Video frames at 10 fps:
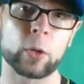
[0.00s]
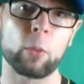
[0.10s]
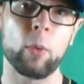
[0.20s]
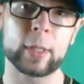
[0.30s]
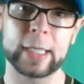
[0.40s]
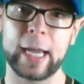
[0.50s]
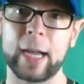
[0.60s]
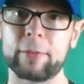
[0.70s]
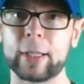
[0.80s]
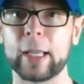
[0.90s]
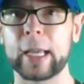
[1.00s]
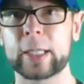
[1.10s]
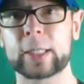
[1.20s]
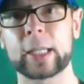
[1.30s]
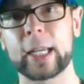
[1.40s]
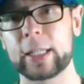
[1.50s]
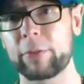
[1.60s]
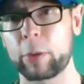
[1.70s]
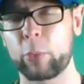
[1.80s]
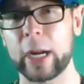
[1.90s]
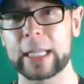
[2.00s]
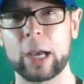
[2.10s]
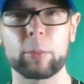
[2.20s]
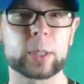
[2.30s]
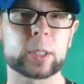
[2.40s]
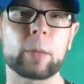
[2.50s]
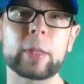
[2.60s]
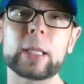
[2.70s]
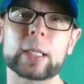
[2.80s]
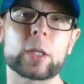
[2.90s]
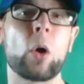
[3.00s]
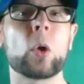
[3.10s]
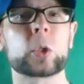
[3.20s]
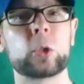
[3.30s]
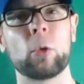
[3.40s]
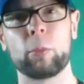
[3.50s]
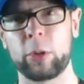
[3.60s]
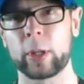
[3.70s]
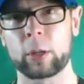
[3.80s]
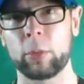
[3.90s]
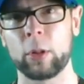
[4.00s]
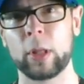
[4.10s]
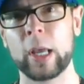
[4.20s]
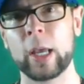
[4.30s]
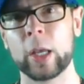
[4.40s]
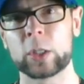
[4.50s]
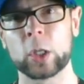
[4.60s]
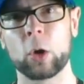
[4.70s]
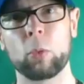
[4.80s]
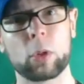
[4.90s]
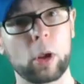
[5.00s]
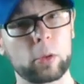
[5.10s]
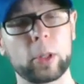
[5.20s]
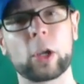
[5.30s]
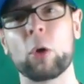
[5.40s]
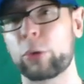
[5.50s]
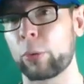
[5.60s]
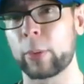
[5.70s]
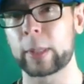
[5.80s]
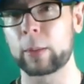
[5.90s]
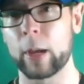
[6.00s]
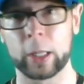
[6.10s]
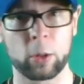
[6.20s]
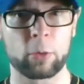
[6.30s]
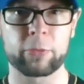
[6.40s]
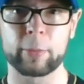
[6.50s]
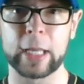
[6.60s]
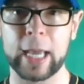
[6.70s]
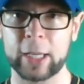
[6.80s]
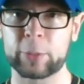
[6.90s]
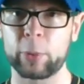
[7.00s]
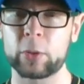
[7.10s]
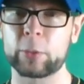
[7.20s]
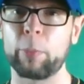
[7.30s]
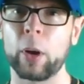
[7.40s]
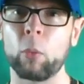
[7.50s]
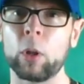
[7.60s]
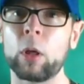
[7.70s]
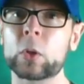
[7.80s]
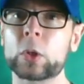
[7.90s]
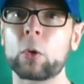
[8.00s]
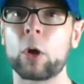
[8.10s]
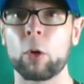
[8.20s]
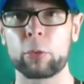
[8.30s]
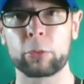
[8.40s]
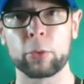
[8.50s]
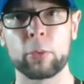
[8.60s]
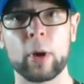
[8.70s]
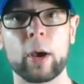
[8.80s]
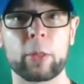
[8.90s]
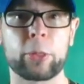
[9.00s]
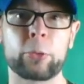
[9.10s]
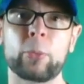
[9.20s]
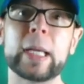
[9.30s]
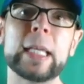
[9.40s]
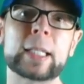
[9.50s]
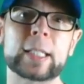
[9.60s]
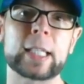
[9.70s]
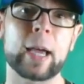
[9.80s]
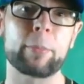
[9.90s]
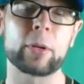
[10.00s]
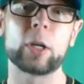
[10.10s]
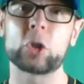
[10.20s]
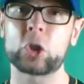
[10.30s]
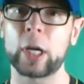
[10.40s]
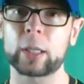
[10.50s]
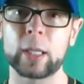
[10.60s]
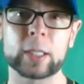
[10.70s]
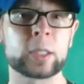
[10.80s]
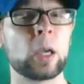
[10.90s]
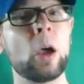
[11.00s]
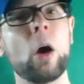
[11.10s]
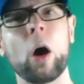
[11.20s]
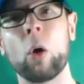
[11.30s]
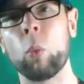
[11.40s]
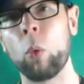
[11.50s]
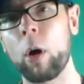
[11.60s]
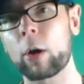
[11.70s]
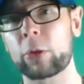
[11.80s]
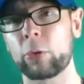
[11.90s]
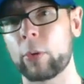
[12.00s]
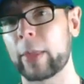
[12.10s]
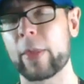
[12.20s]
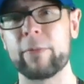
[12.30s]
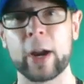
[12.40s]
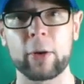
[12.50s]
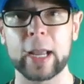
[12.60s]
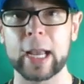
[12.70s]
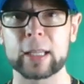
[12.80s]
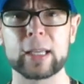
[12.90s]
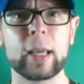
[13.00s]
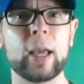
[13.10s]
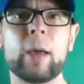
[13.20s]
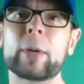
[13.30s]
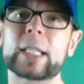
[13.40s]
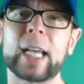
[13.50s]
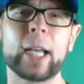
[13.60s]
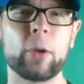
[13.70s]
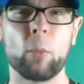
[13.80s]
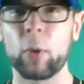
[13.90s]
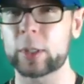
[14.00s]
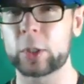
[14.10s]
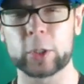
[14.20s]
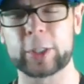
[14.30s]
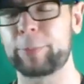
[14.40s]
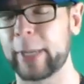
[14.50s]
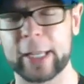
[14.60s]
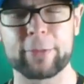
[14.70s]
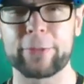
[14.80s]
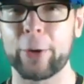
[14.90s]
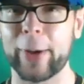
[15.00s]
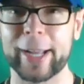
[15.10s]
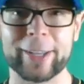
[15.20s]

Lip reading: so I want to have a nice scientific breakdown, but something that's also applicable. So we'll not only go through what I learned from the experts, but we'll also go through a 3-step checklist, a walkthrough at the very end, because I don't want to just spit info